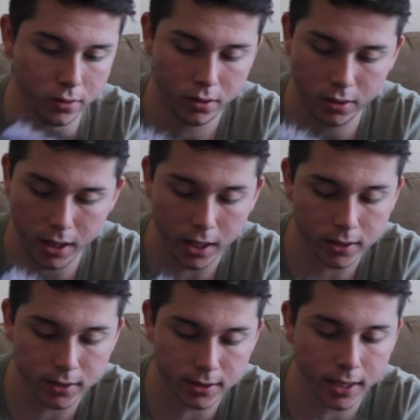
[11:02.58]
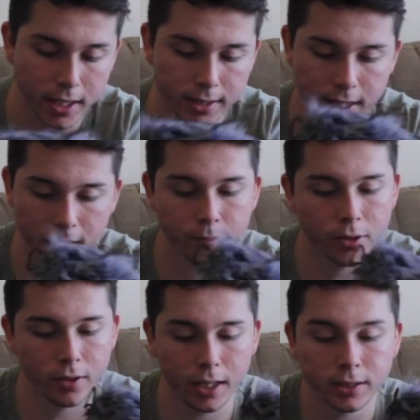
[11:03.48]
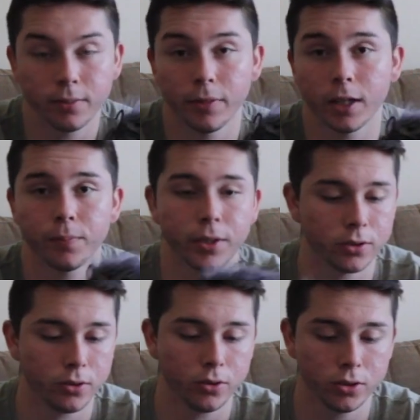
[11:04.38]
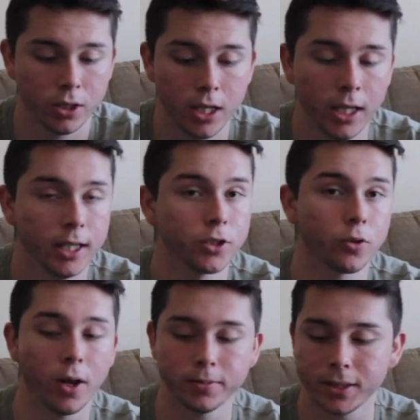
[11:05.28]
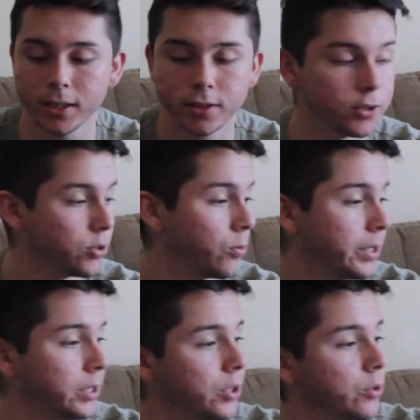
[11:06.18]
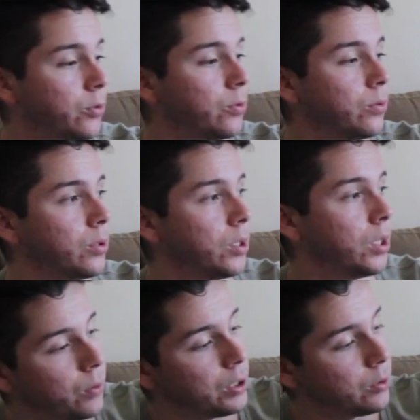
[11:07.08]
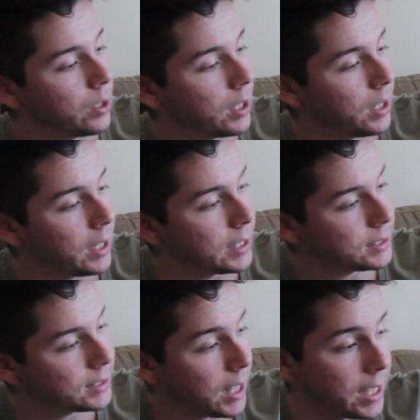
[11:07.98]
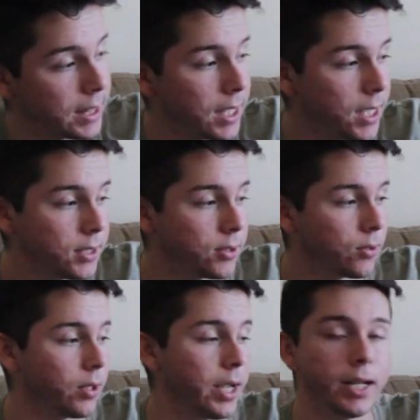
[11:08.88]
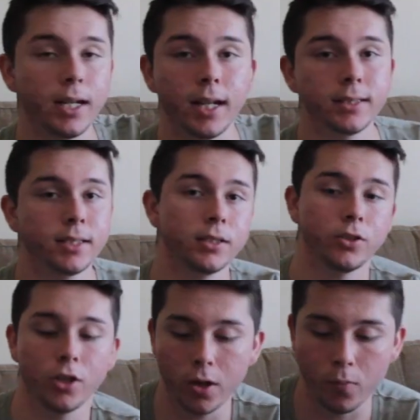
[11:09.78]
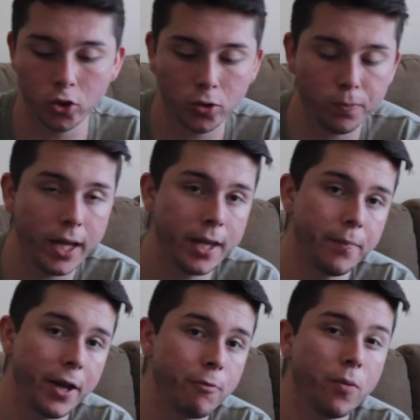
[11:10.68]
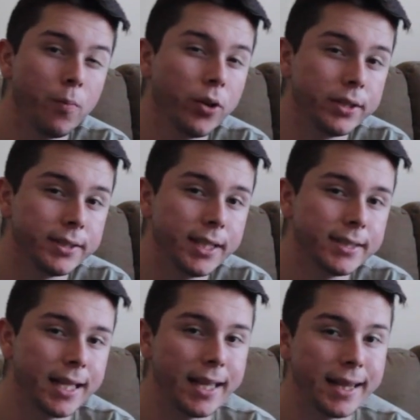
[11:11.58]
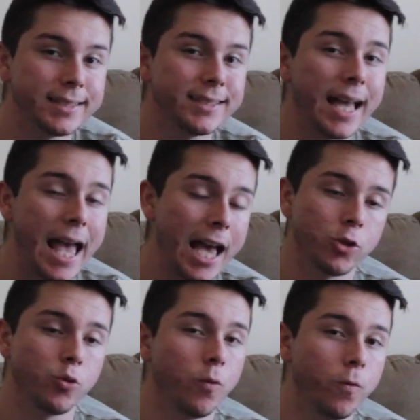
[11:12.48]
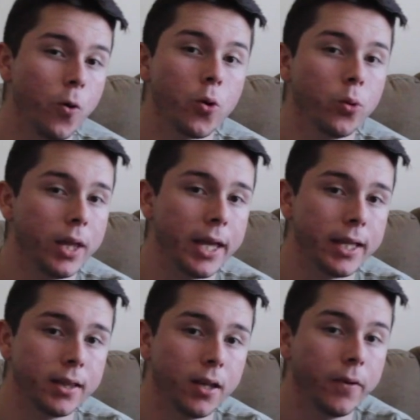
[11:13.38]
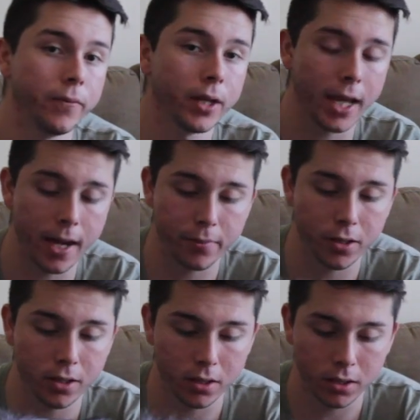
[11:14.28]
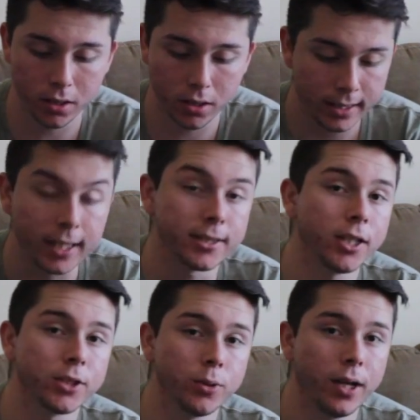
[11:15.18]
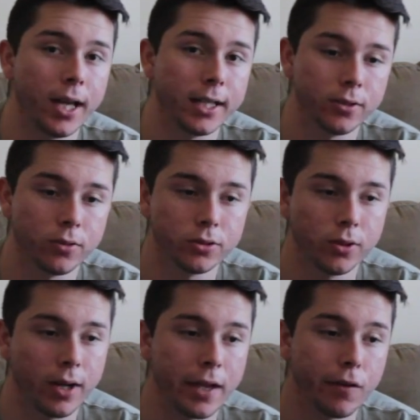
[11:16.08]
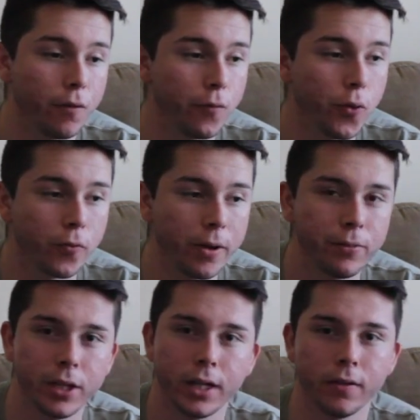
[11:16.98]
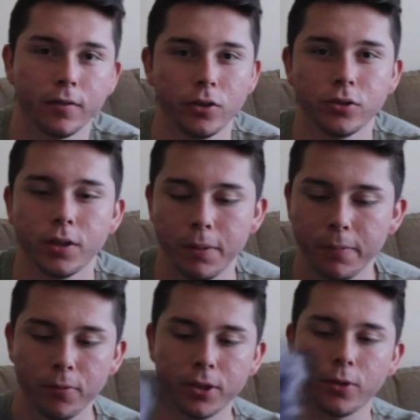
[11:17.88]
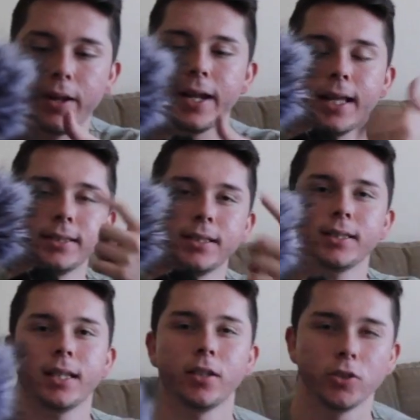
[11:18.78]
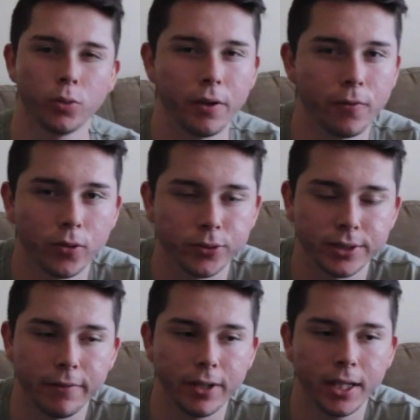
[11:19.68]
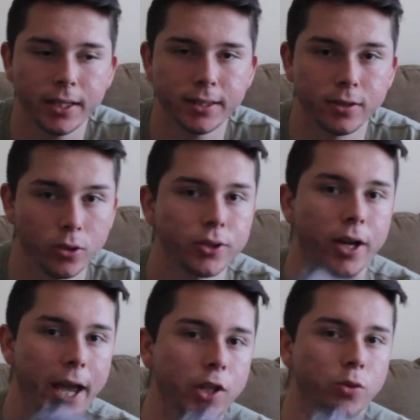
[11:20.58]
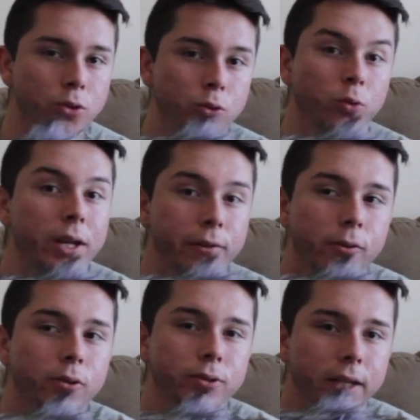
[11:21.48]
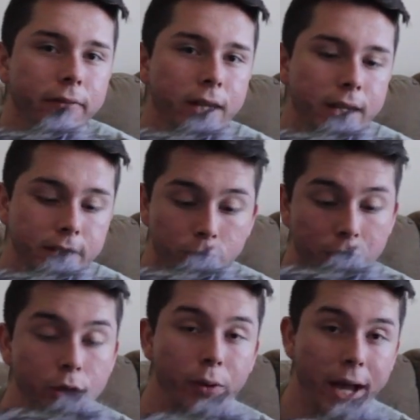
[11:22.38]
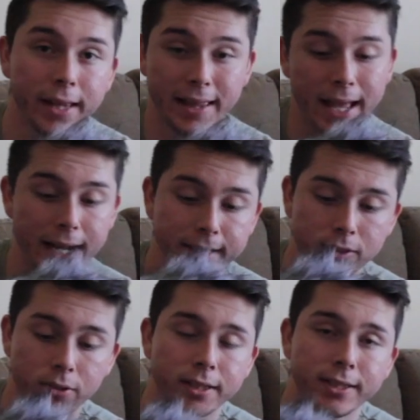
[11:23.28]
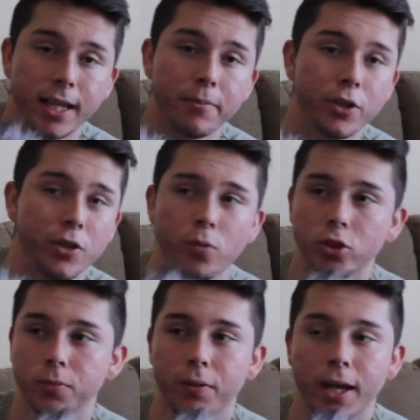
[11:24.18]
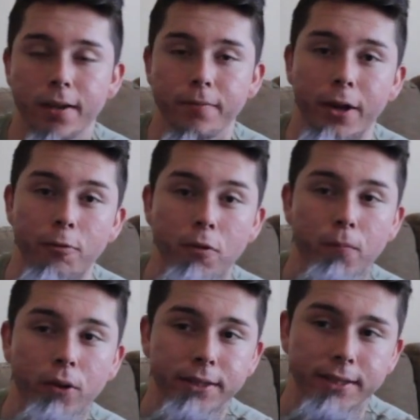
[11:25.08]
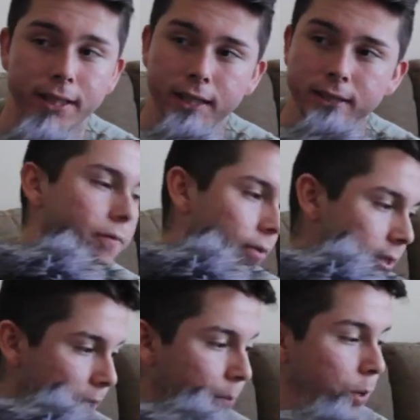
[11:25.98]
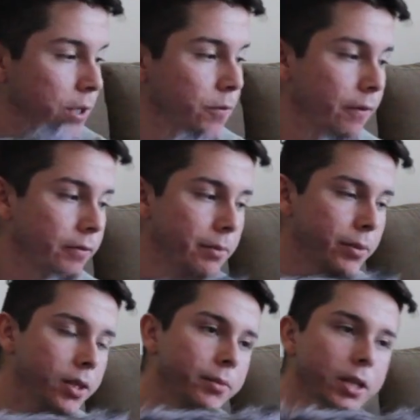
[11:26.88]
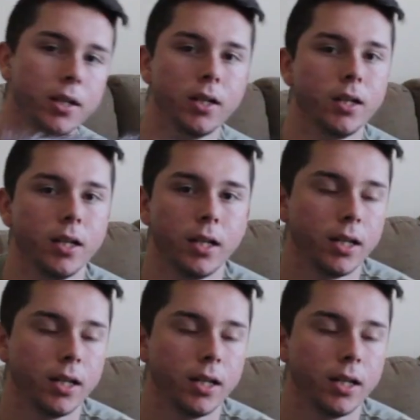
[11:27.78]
Other than that, it's a sick-ass camera, 18 megapixels. It's a crop sensor, so when you get lenses like these, or any lenses, you gotta multiply it by 1.6, and that's the actual focal length of the camera. That's also a hassle. So like a full frame, when you see people with the red lenses and they're 24 to 70s, those are actual 24 to 70s. When you add that lens to this camera, you multiply it by 1.6. For example, this 50 millimeter